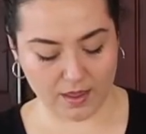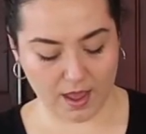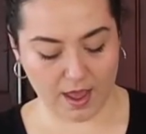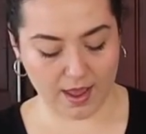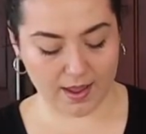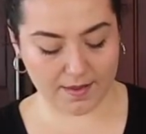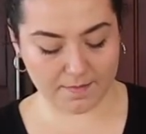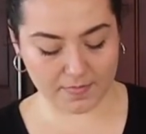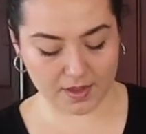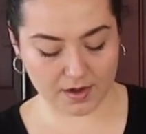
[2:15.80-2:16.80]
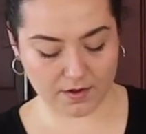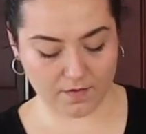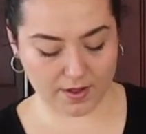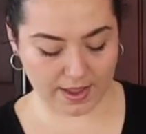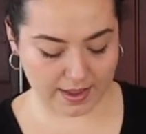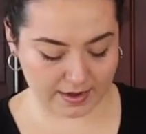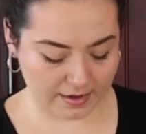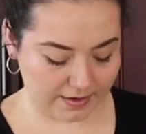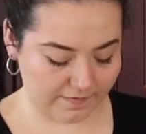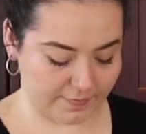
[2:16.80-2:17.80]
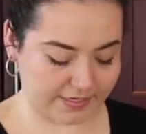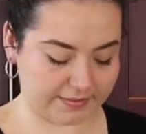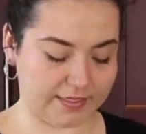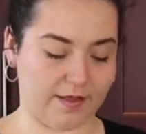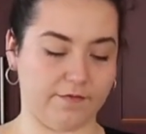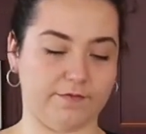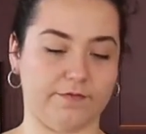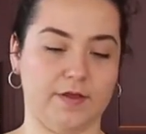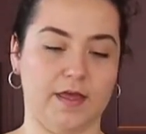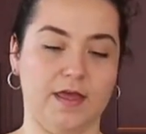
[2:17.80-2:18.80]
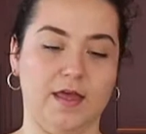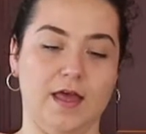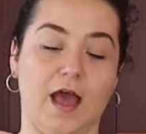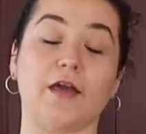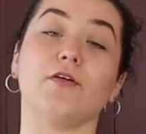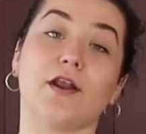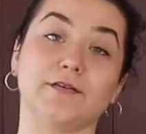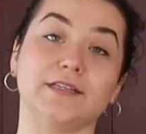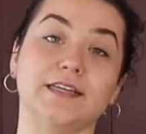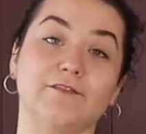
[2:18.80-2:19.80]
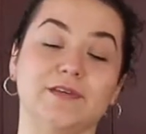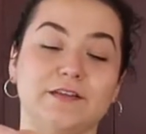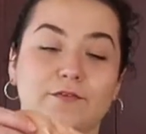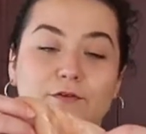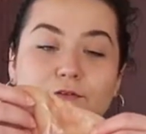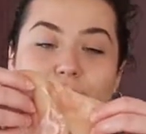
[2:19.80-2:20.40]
I'm gonna go ahead and give myself, I thought I was gonna give myself a gold